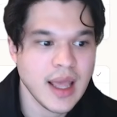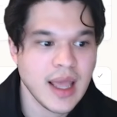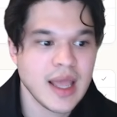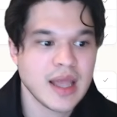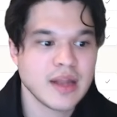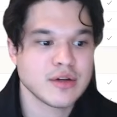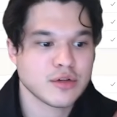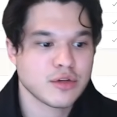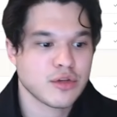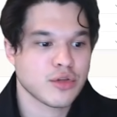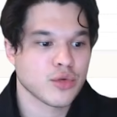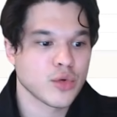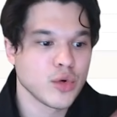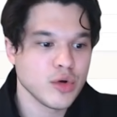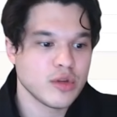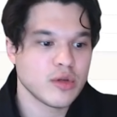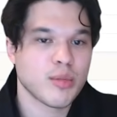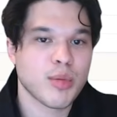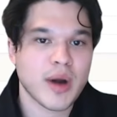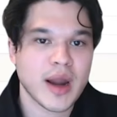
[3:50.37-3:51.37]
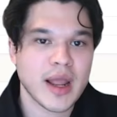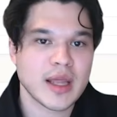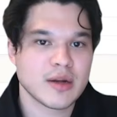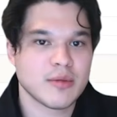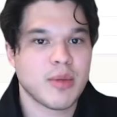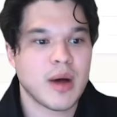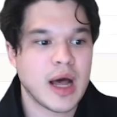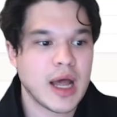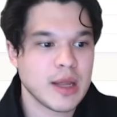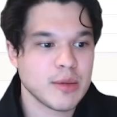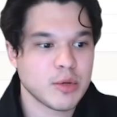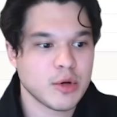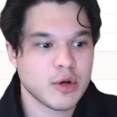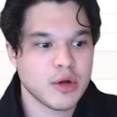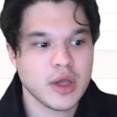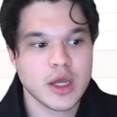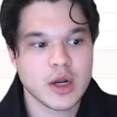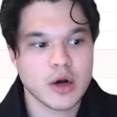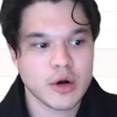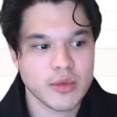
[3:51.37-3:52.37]
And through the Brand
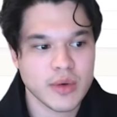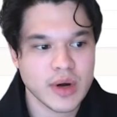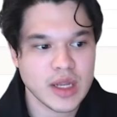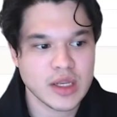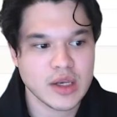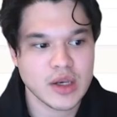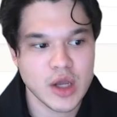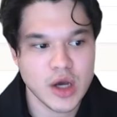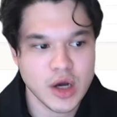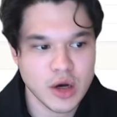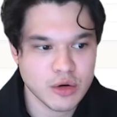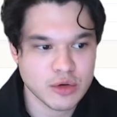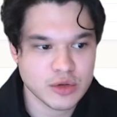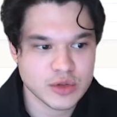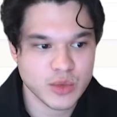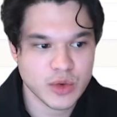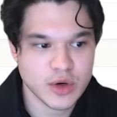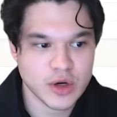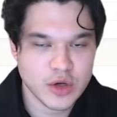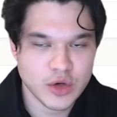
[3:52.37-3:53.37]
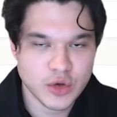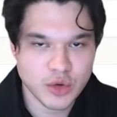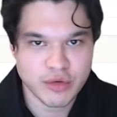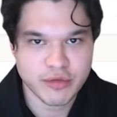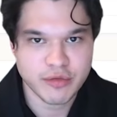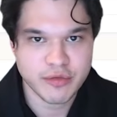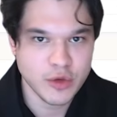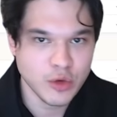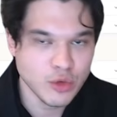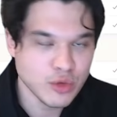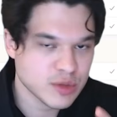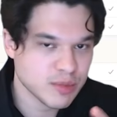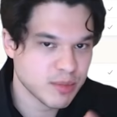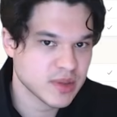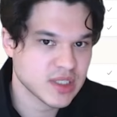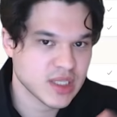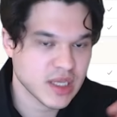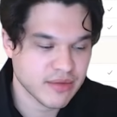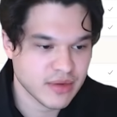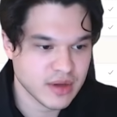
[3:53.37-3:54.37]
Bible, it already knows we're gonna do a few
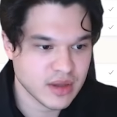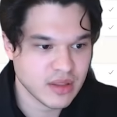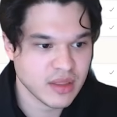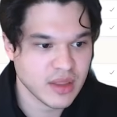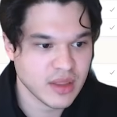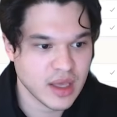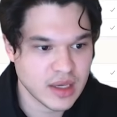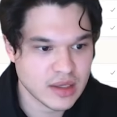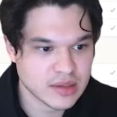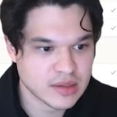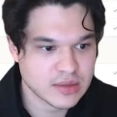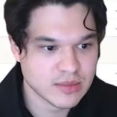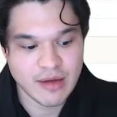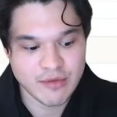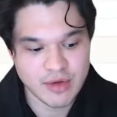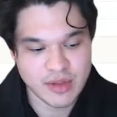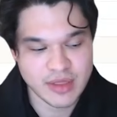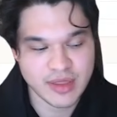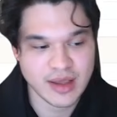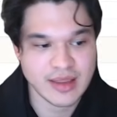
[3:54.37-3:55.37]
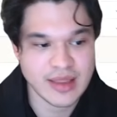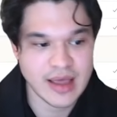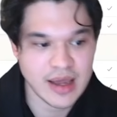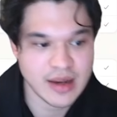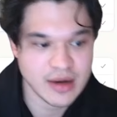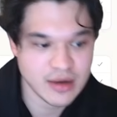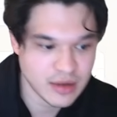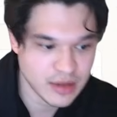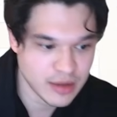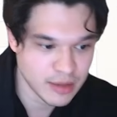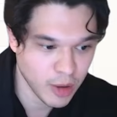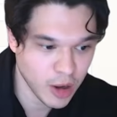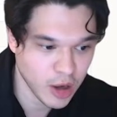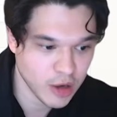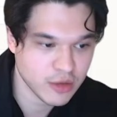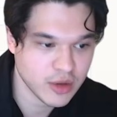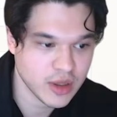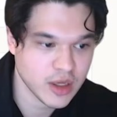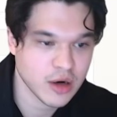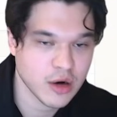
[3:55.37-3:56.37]
specific things. Everything that the
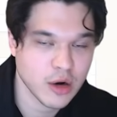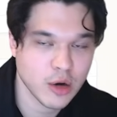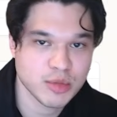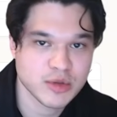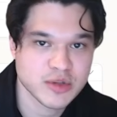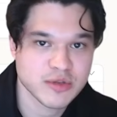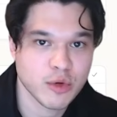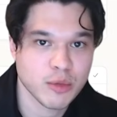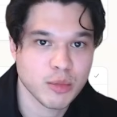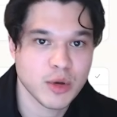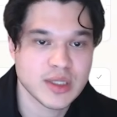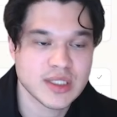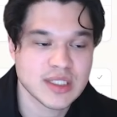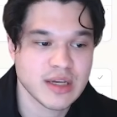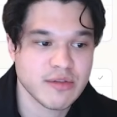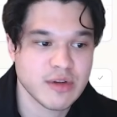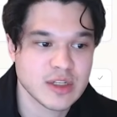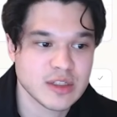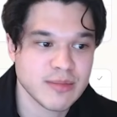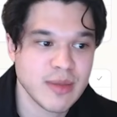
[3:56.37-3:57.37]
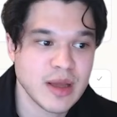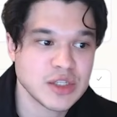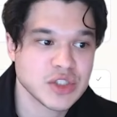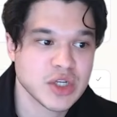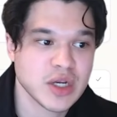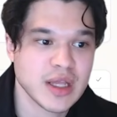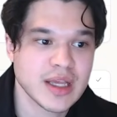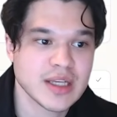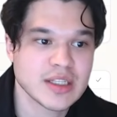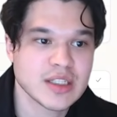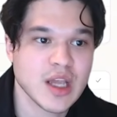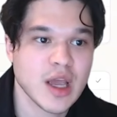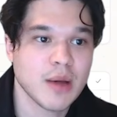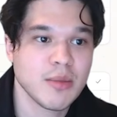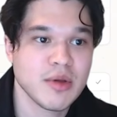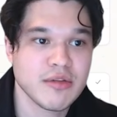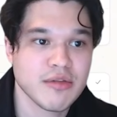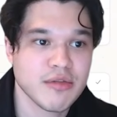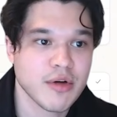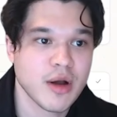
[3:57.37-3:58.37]
model here, Opus 4.7, is mentioning is
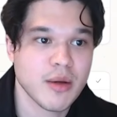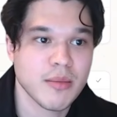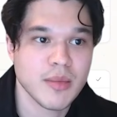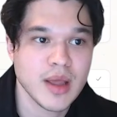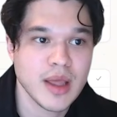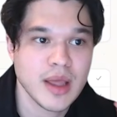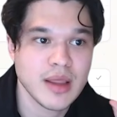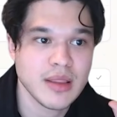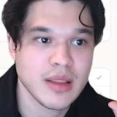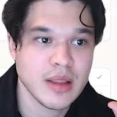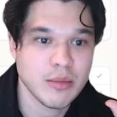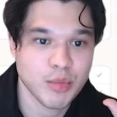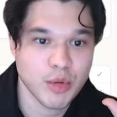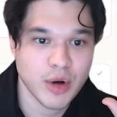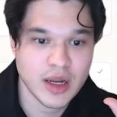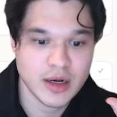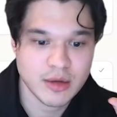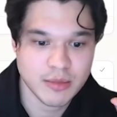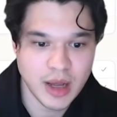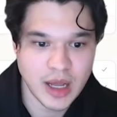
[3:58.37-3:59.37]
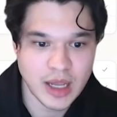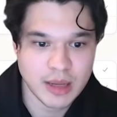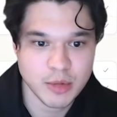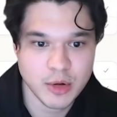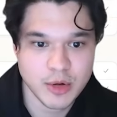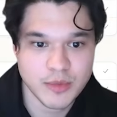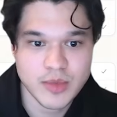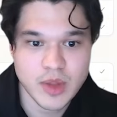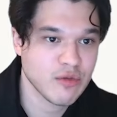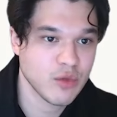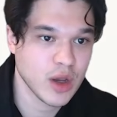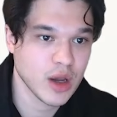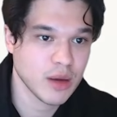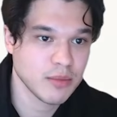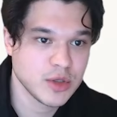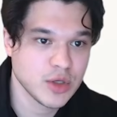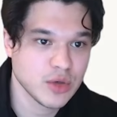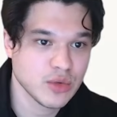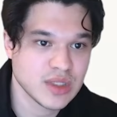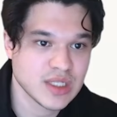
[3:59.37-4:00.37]
coming from the Brand Bible. If we
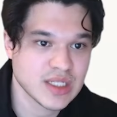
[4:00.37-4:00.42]
come to